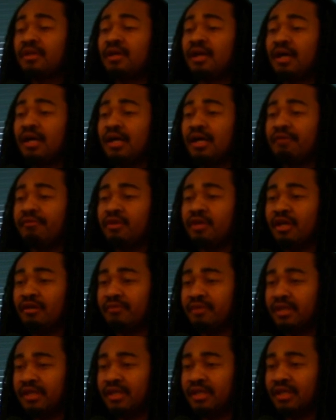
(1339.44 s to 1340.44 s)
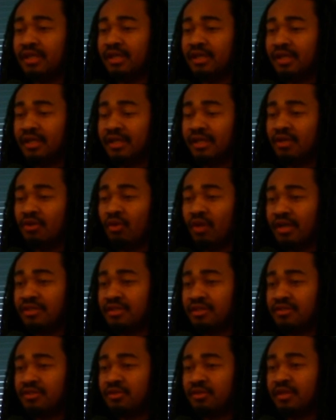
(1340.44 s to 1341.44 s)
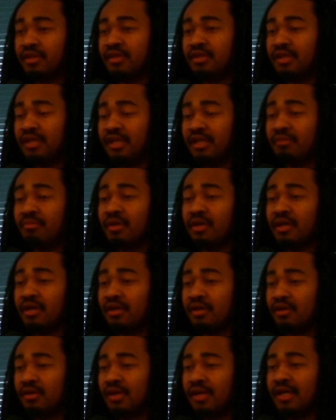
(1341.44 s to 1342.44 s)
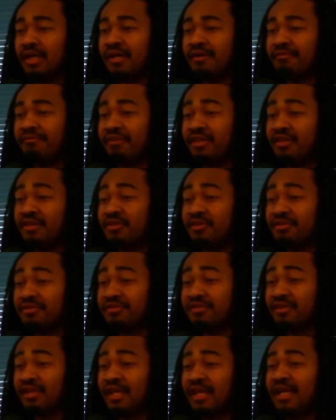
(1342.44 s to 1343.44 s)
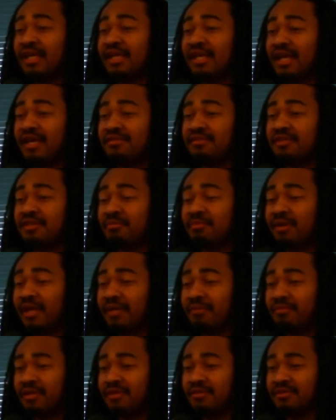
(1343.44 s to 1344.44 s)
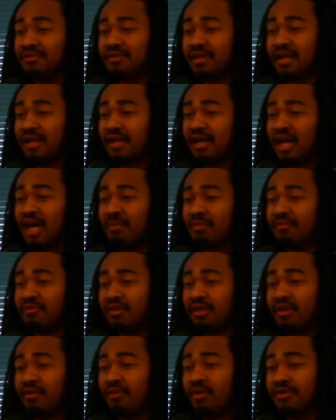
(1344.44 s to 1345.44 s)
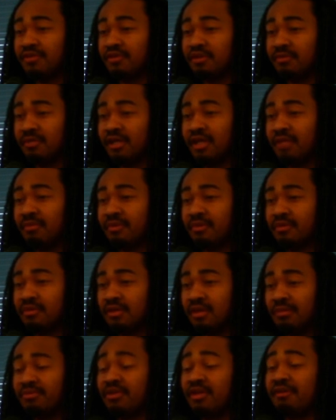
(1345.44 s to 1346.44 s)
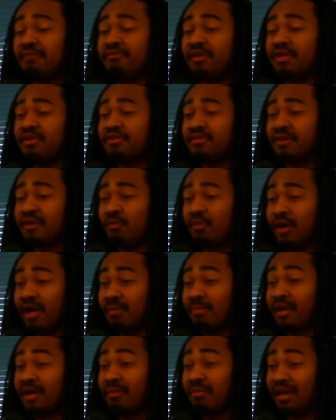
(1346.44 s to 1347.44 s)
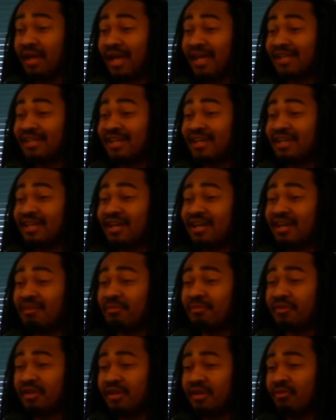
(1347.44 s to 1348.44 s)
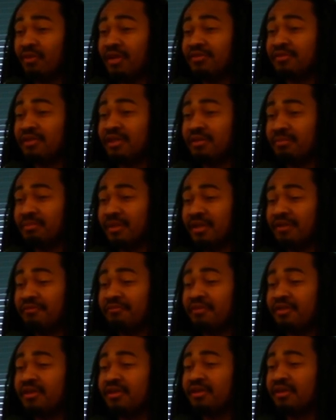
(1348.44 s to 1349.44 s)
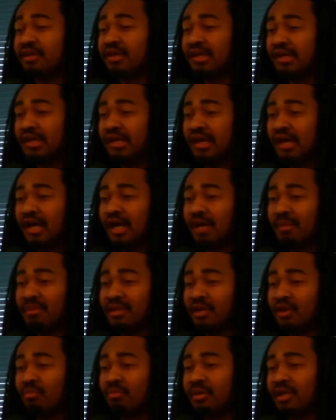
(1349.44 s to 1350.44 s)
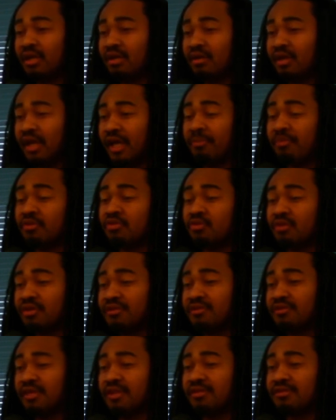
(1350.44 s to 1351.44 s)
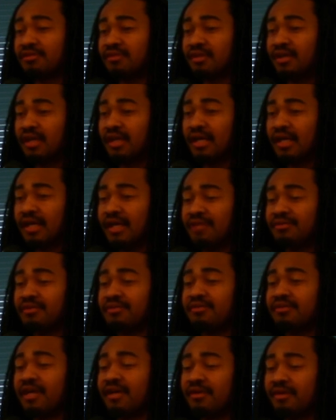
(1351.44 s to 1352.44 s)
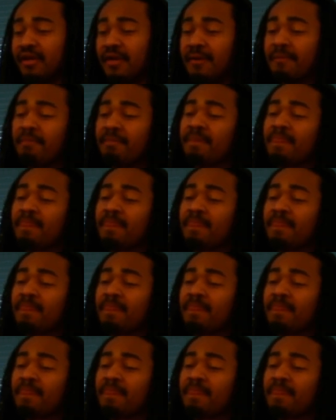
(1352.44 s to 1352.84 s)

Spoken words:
If you have any questions, you can email vendors@kcblackbusiness.com if you're interested in becoming, vendors@whybuyblack.com if you're interested in being a vendor. But that will be on April 26th, and that's a Saturday.